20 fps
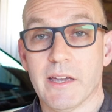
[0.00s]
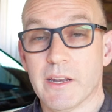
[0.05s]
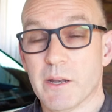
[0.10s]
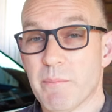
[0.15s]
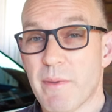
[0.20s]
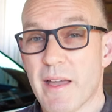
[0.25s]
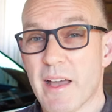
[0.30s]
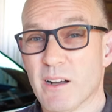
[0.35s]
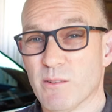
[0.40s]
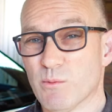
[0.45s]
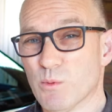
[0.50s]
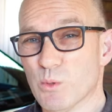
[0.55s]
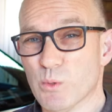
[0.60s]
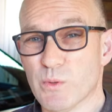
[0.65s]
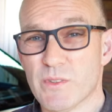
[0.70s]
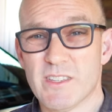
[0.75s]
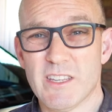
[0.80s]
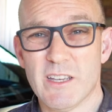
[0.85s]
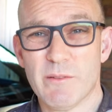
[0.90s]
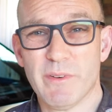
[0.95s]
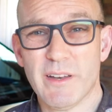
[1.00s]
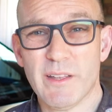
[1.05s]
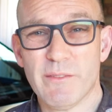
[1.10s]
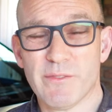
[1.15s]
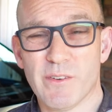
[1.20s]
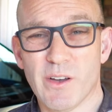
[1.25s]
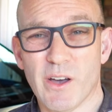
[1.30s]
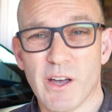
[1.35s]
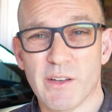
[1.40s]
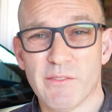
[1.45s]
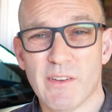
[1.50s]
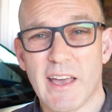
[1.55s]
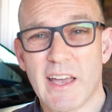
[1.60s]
get about 75,